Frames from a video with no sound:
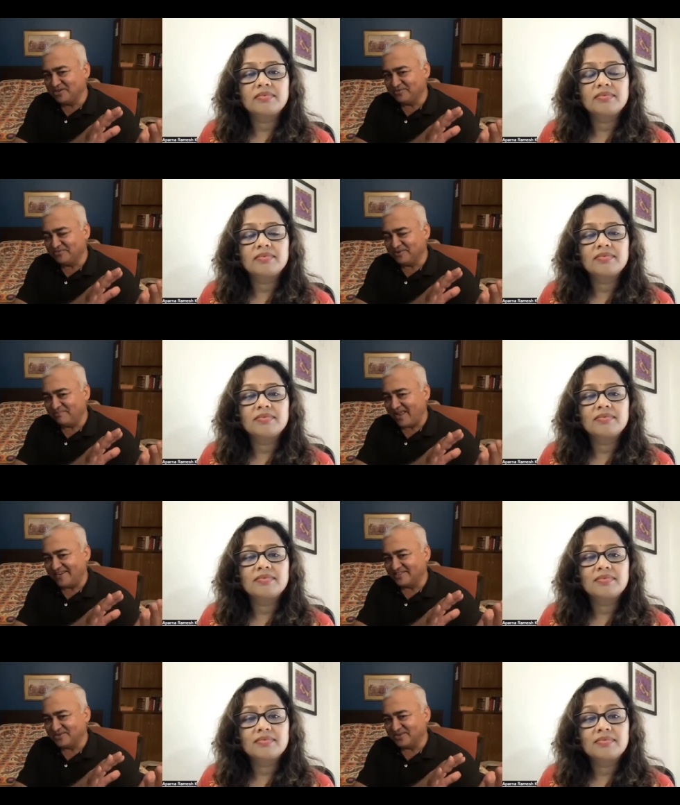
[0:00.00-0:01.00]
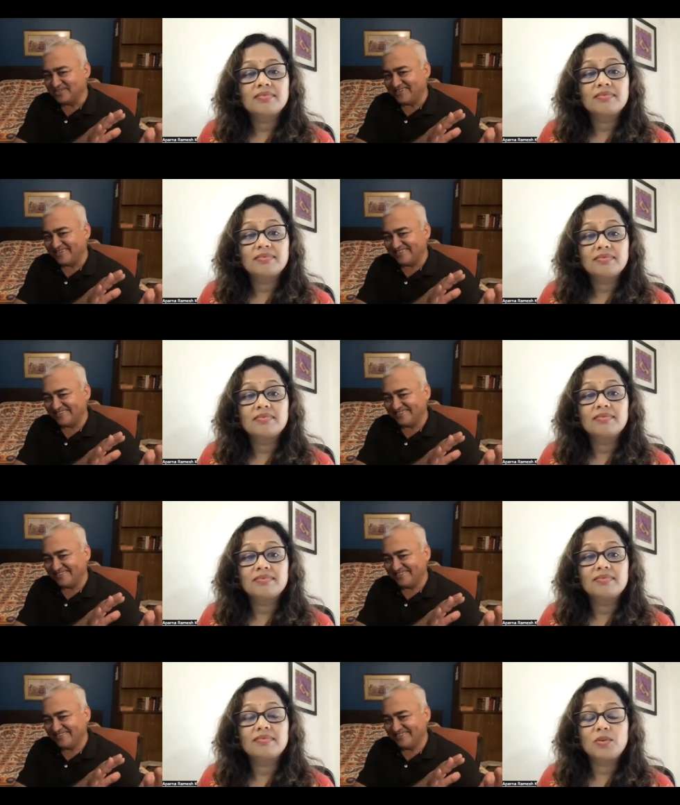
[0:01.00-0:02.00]
Speaker 1: of, of planets or stars, you know.
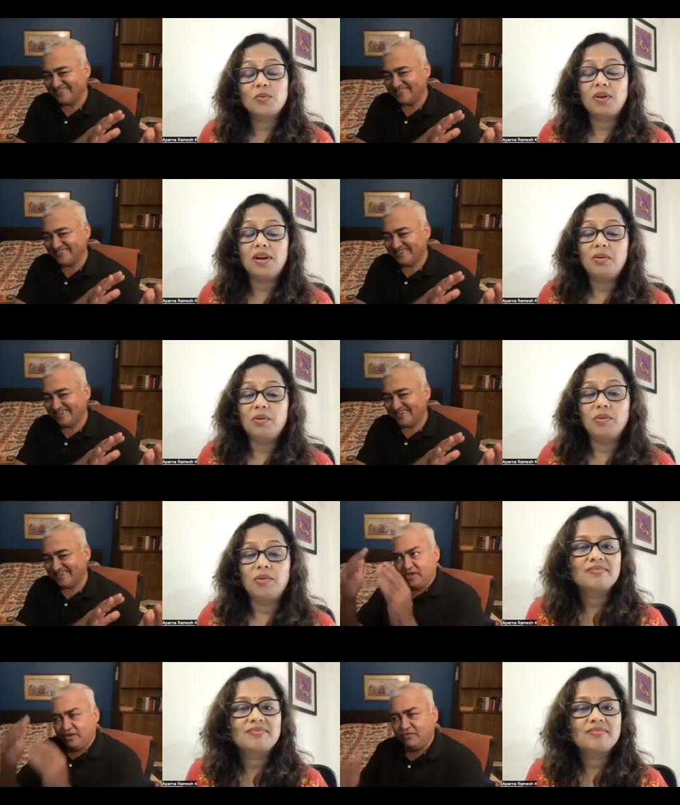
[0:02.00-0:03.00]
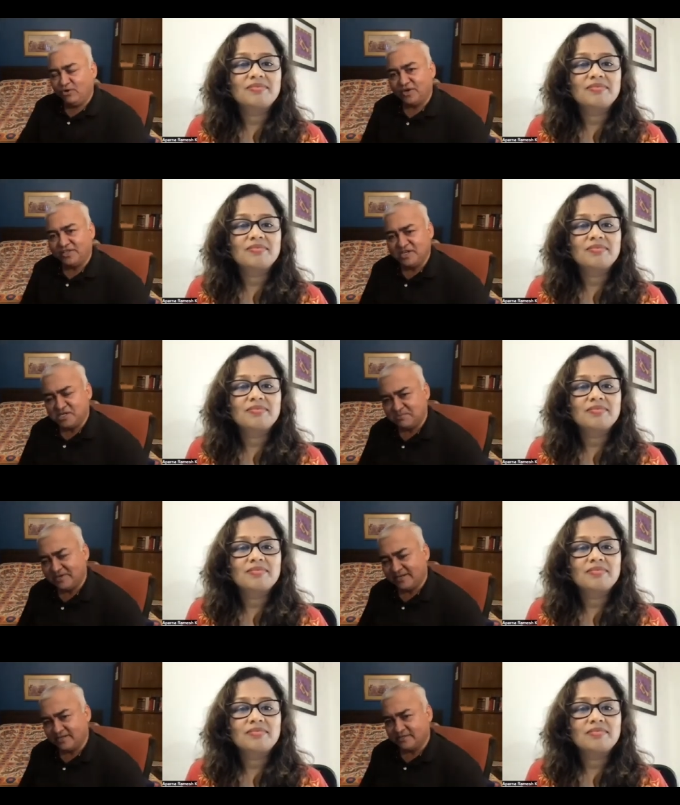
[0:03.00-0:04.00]
Wow. If you look at the
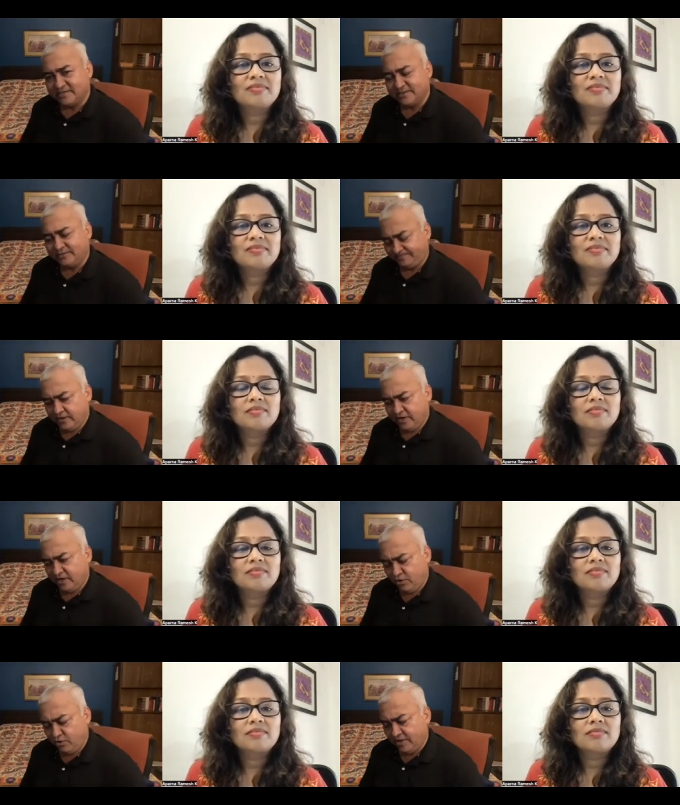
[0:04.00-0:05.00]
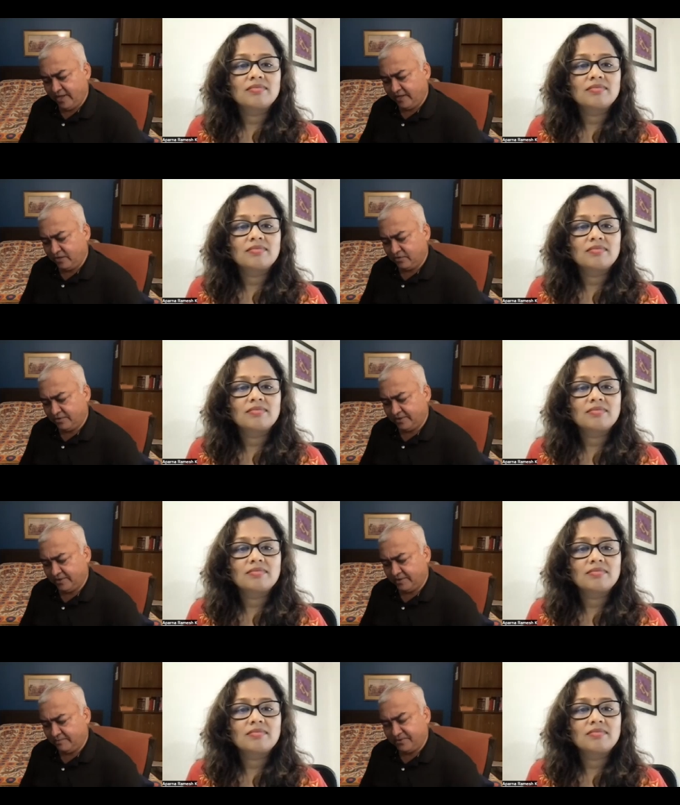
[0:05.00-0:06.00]
interpretations, you know, it'll look like, you know,
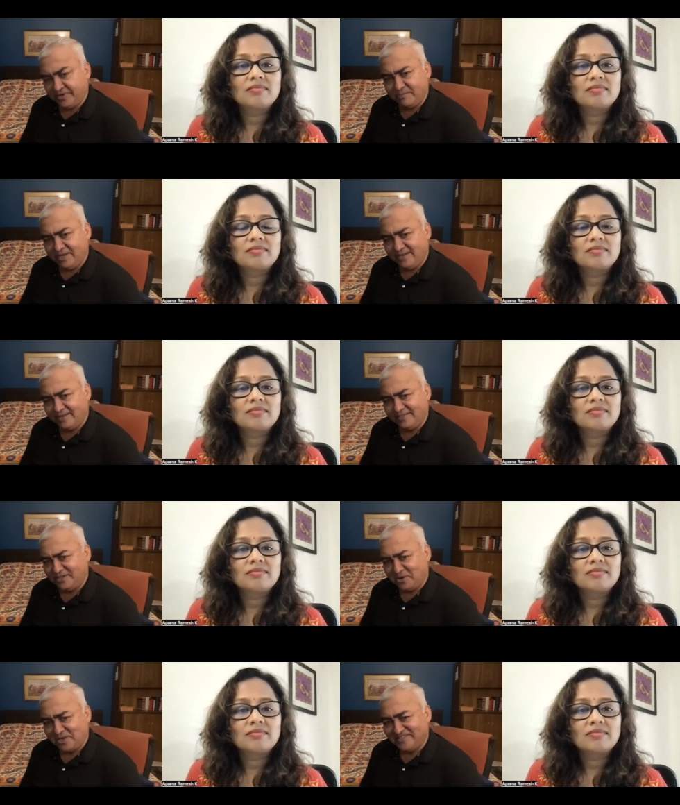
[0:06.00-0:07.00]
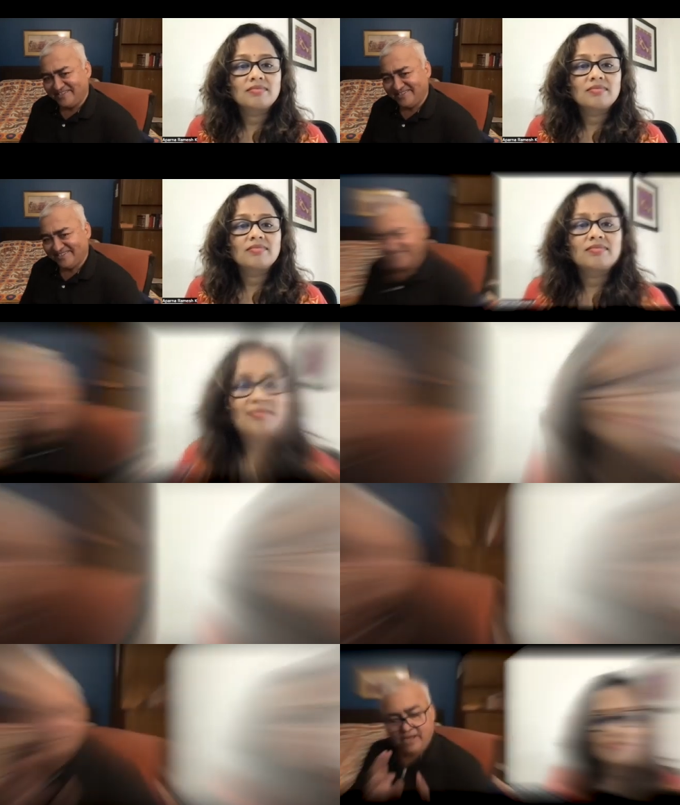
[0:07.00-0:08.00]
um, remedial theology.
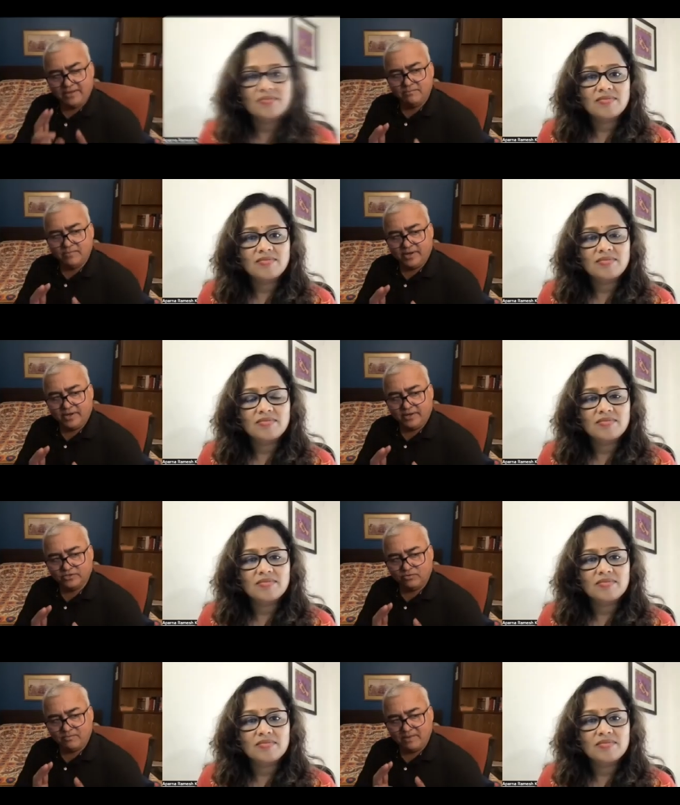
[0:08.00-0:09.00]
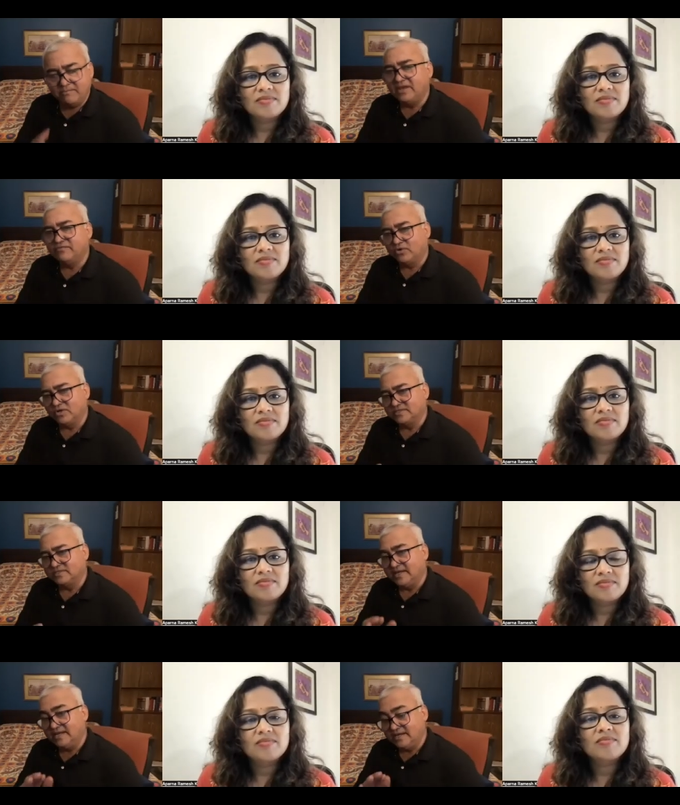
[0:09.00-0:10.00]
My uh, So my main focus is
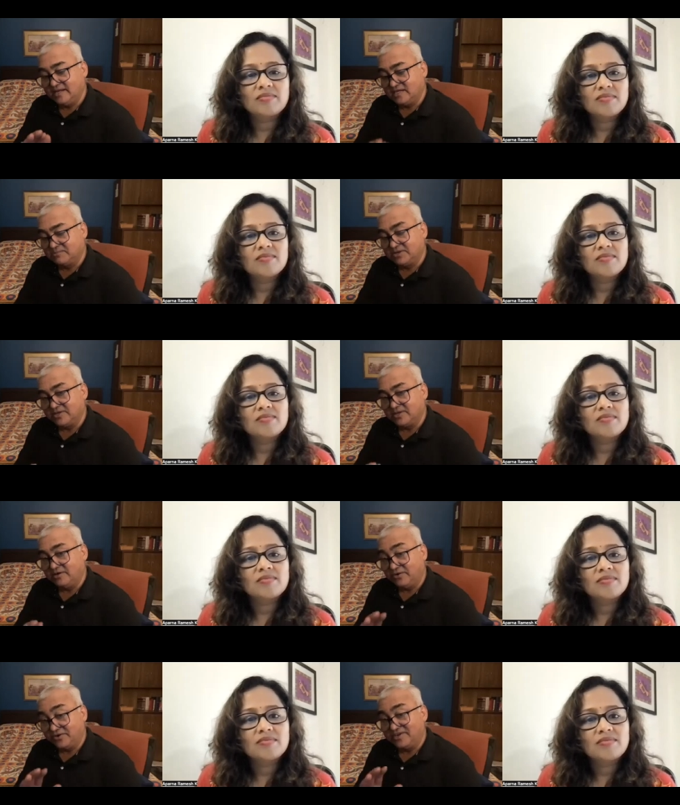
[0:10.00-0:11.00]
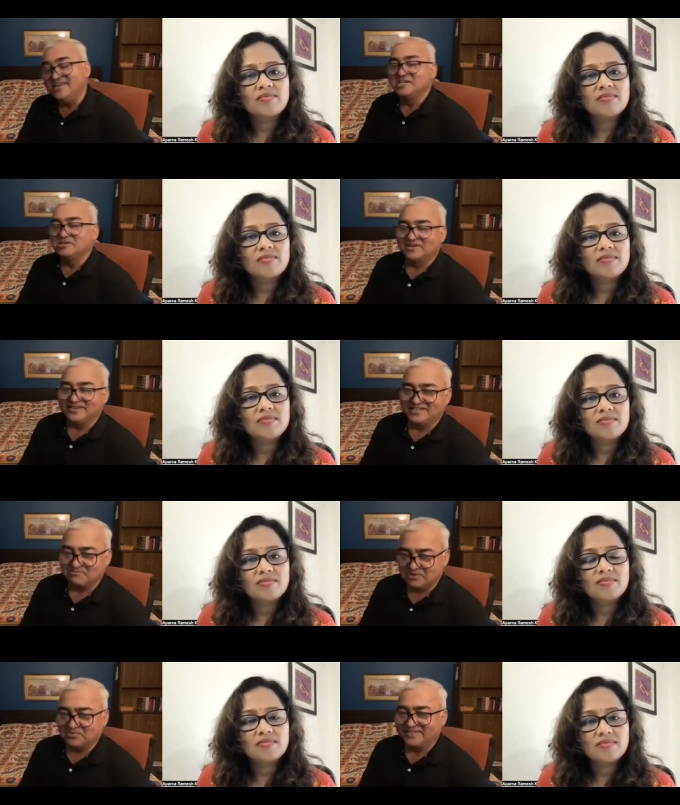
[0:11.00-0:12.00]
in interpreting or reinterpreting the
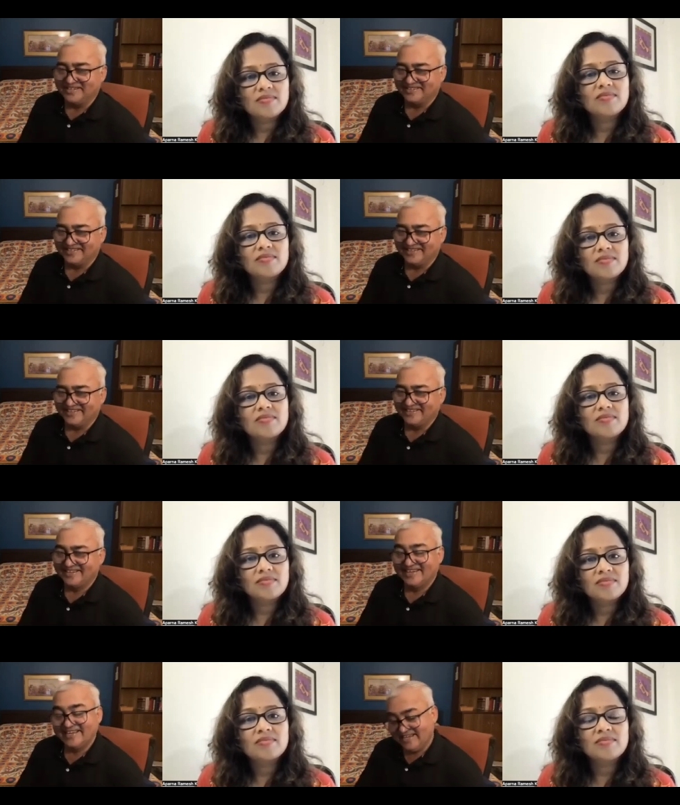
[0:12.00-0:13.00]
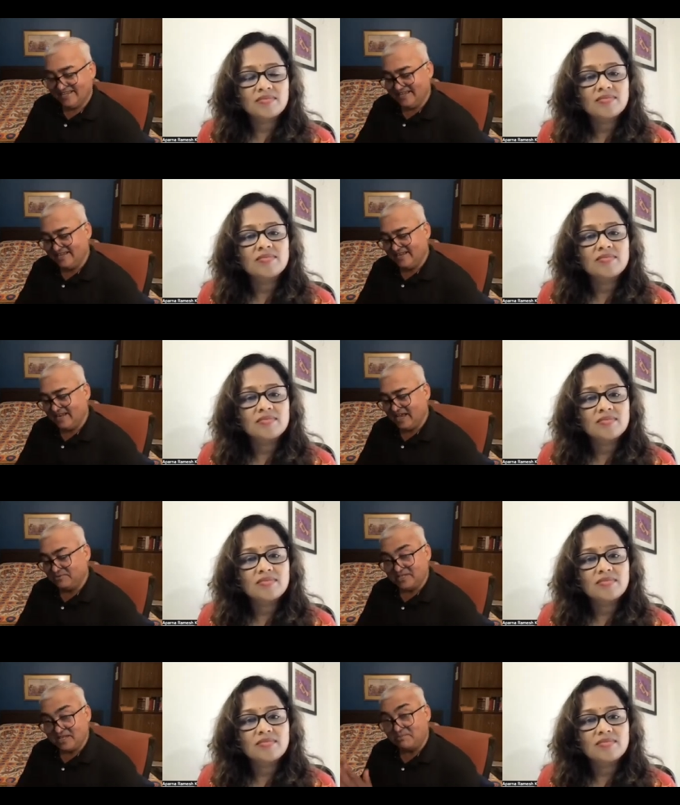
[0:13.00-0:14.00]
Bhagavad Gita again in a
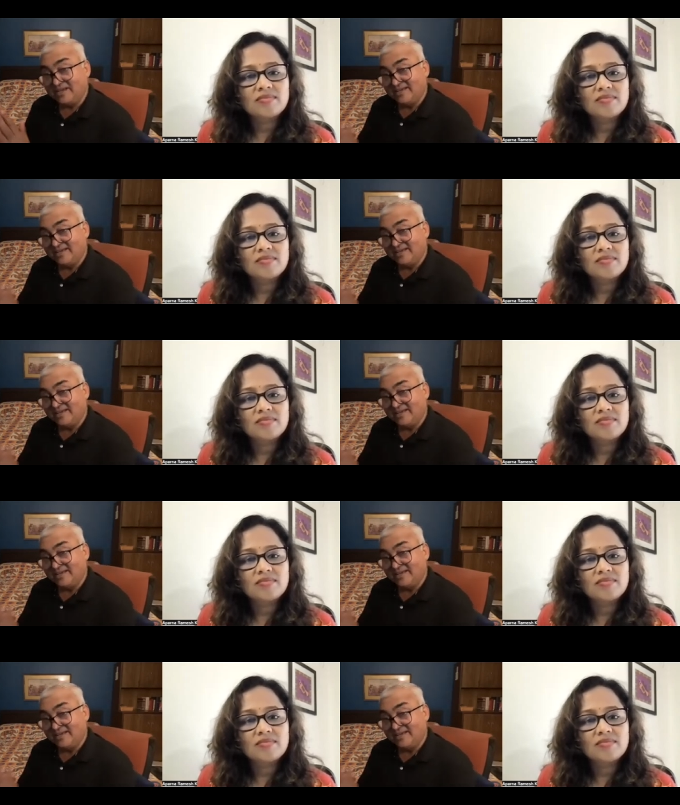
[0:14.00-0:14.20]
language that my